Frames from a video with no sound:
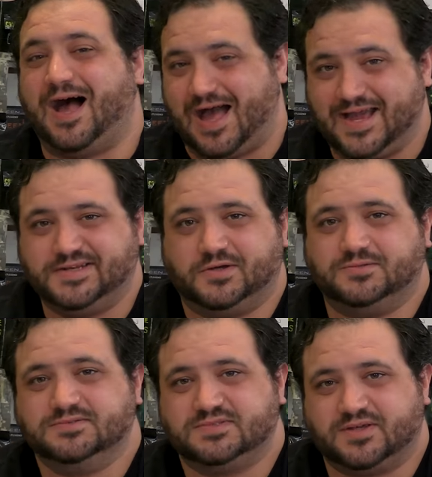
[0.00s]
I
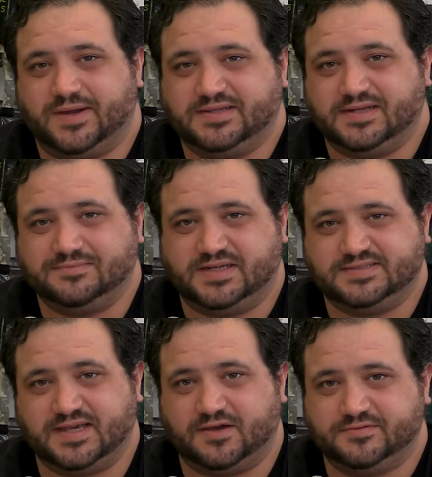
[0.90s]
don't, so I did it
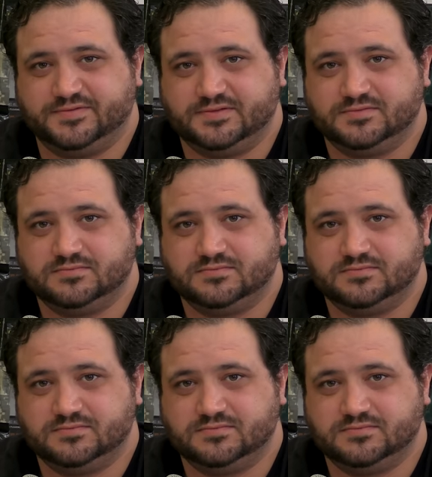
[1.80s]
myself.